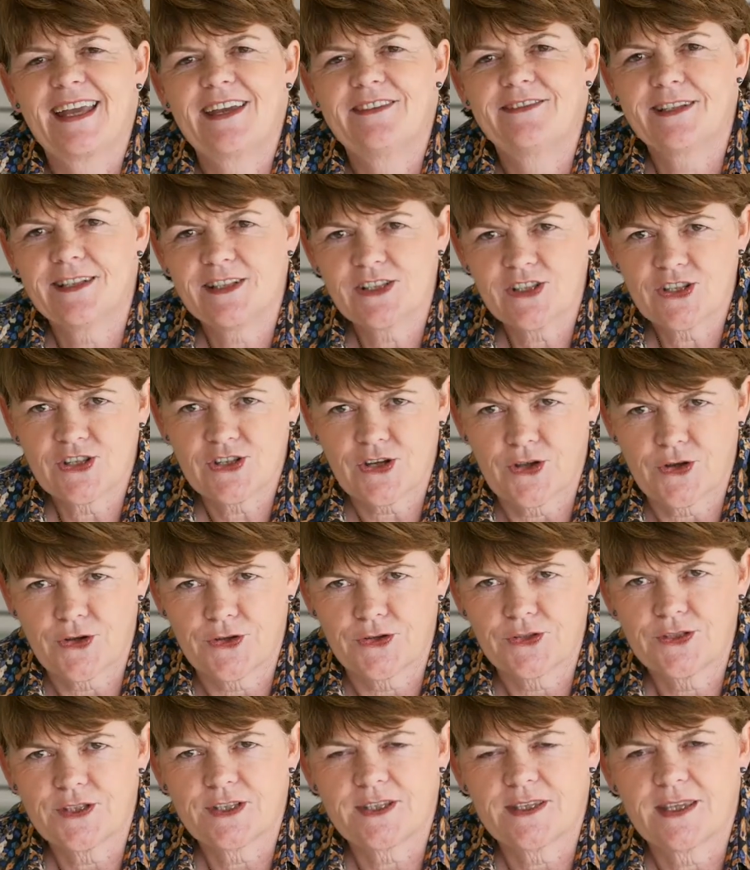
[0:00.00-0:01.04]
Evidence
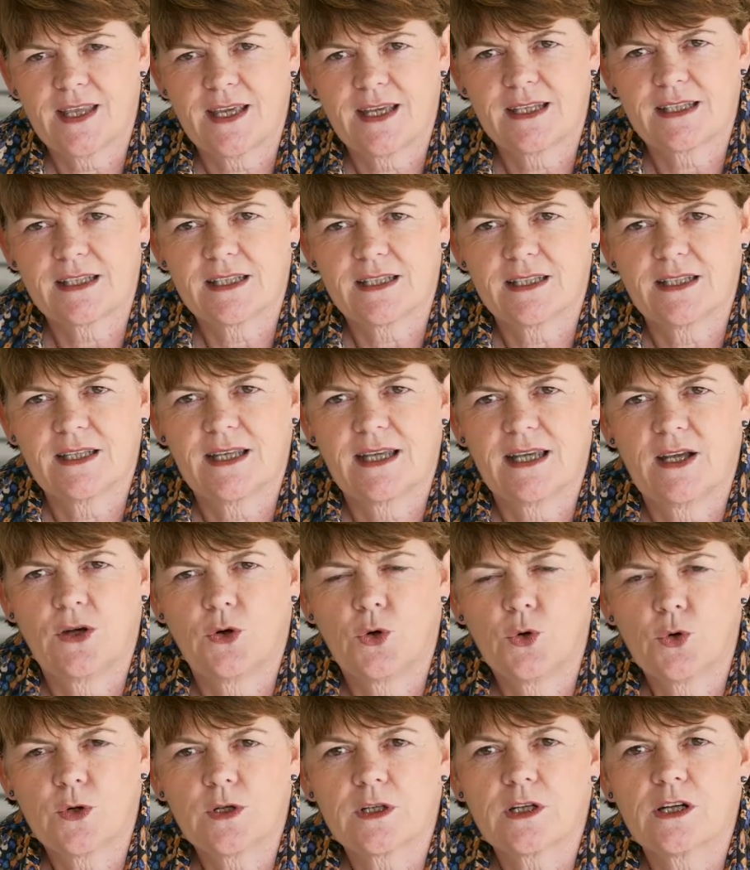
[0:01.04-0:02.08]
shows that
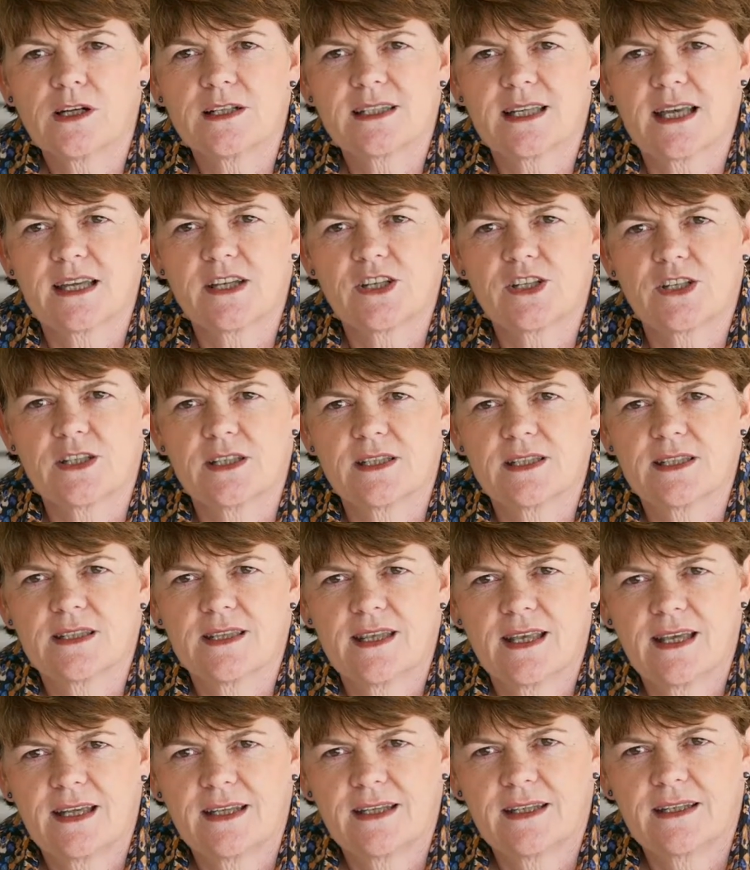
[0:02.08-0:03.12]
organisations
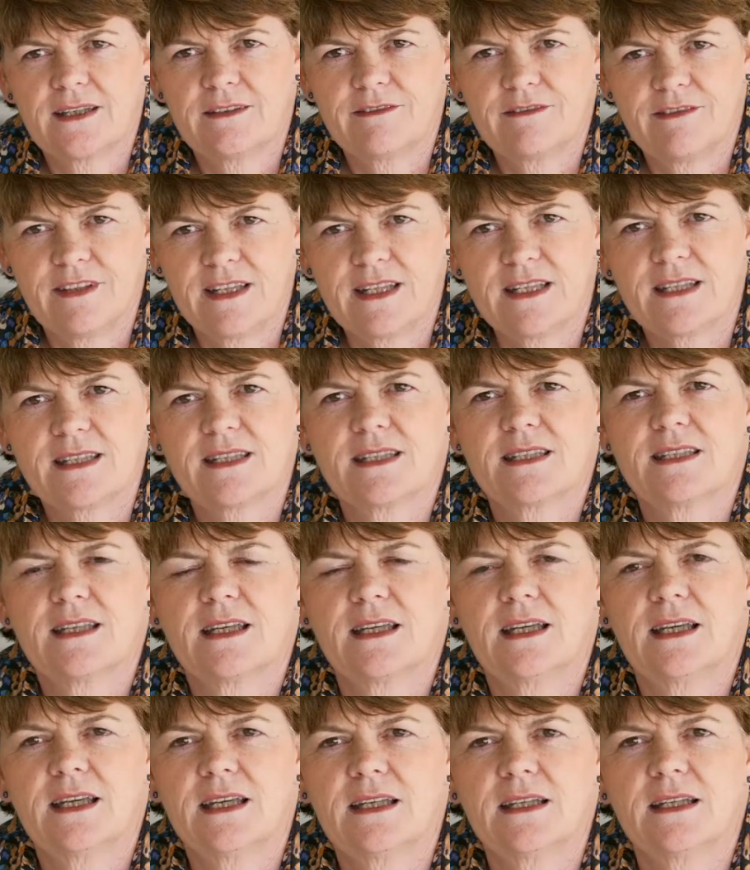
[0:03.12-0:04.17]
that invest
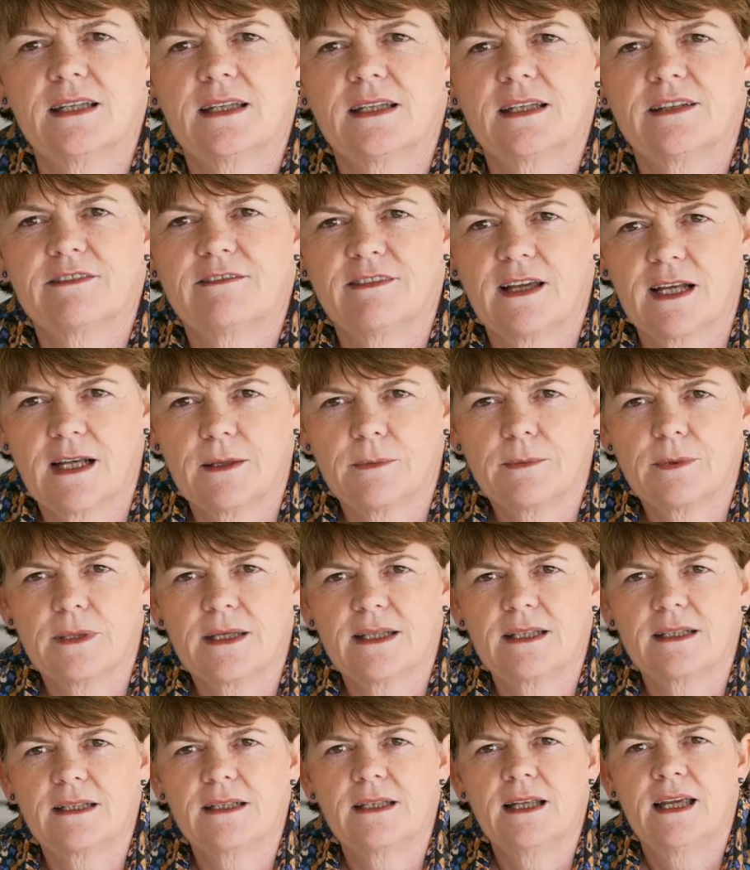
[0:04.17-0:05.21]
in
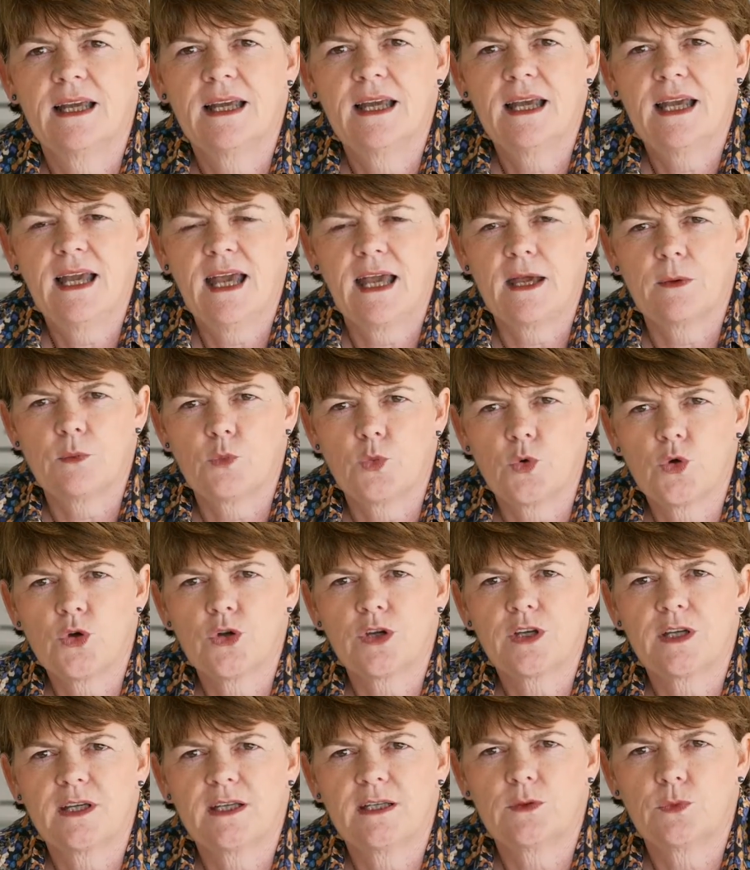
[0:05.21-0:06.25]
developing and
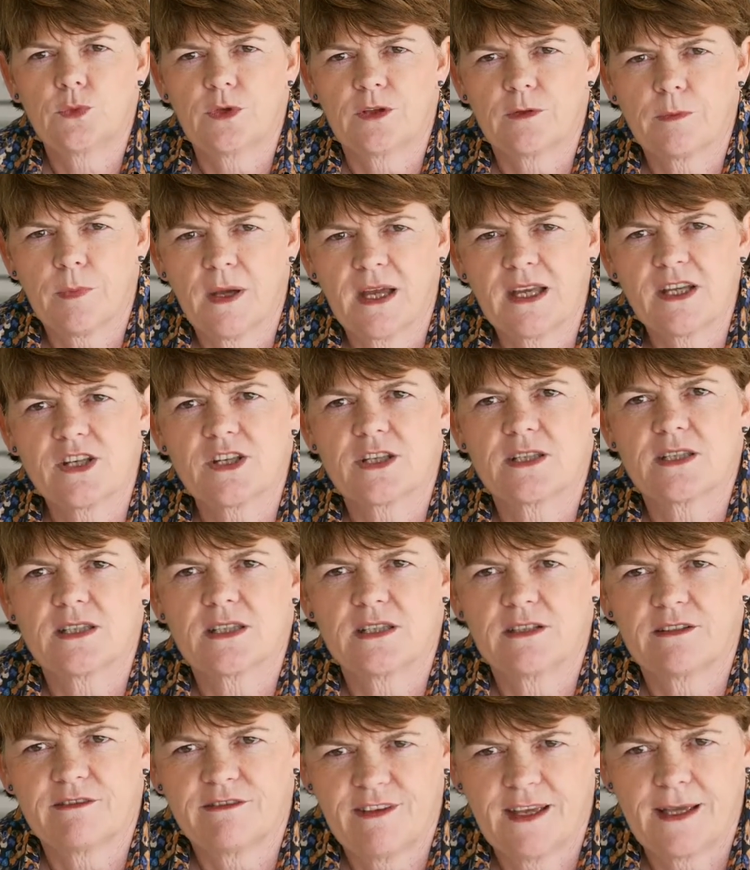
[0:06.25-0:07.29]
working with
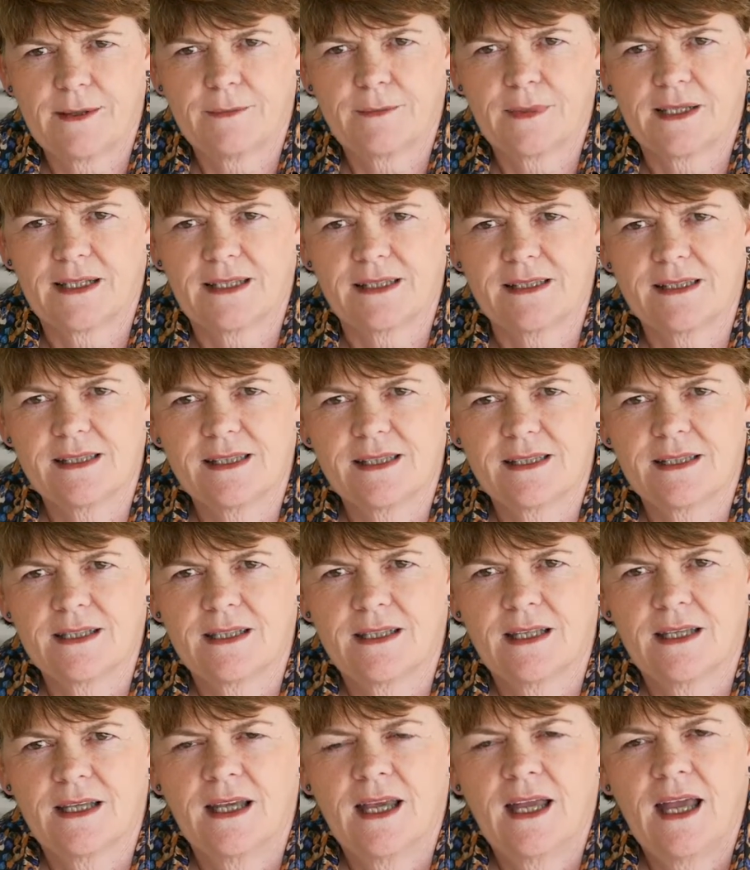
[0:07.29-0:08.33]
patients and families
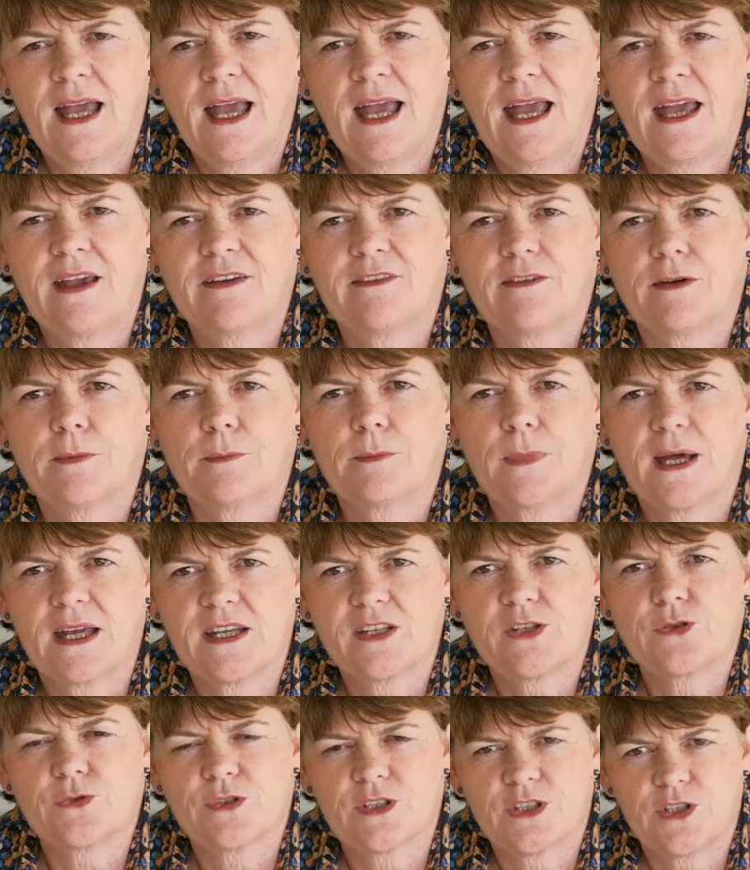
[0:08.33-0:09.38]
have a
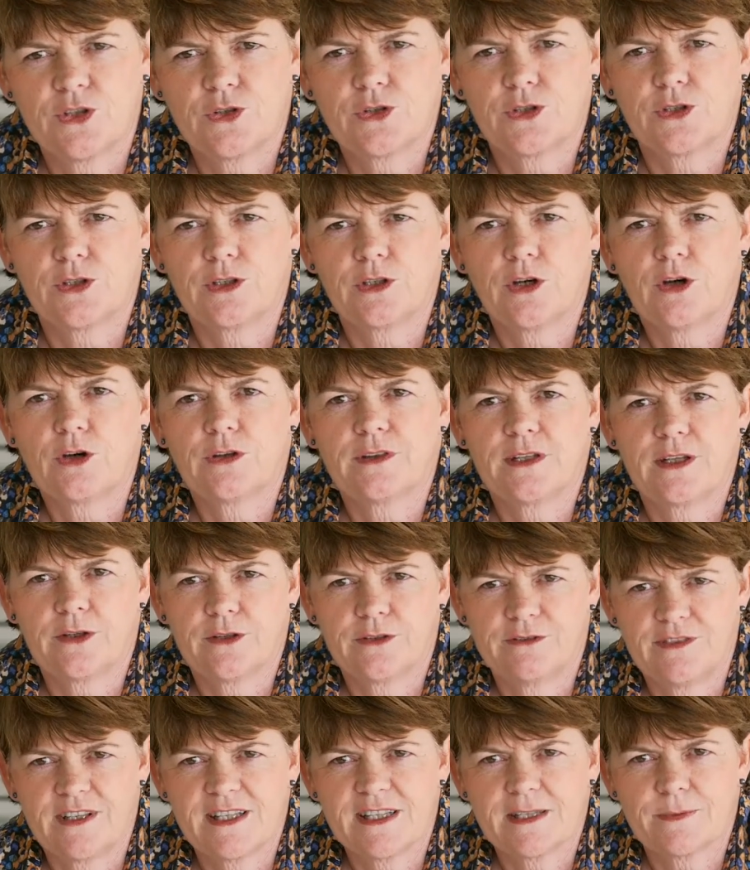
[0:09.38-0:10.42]
major return on their
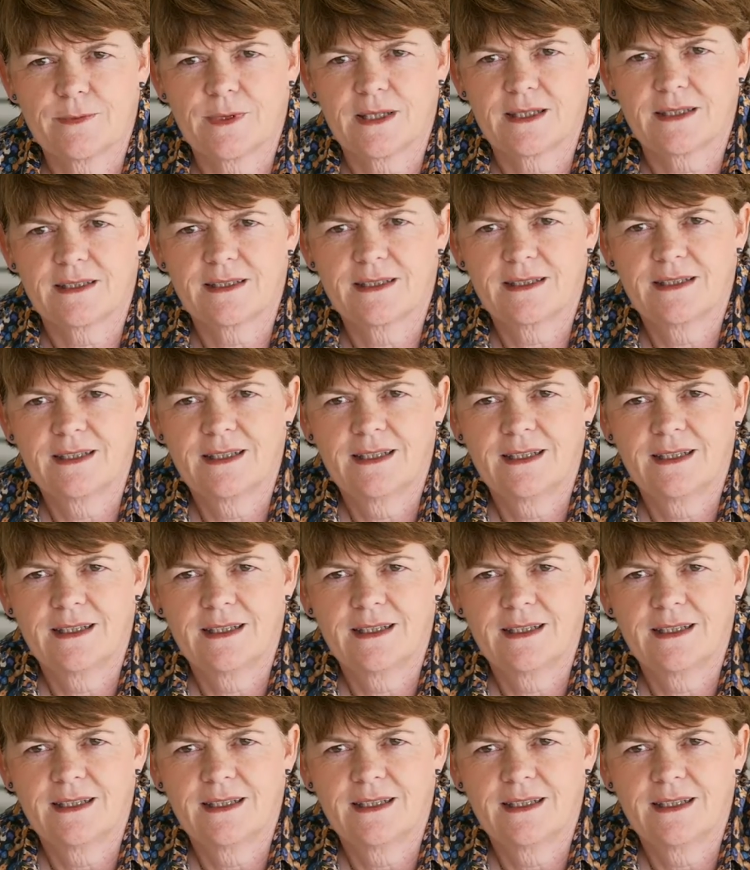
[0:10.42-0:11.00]
investment.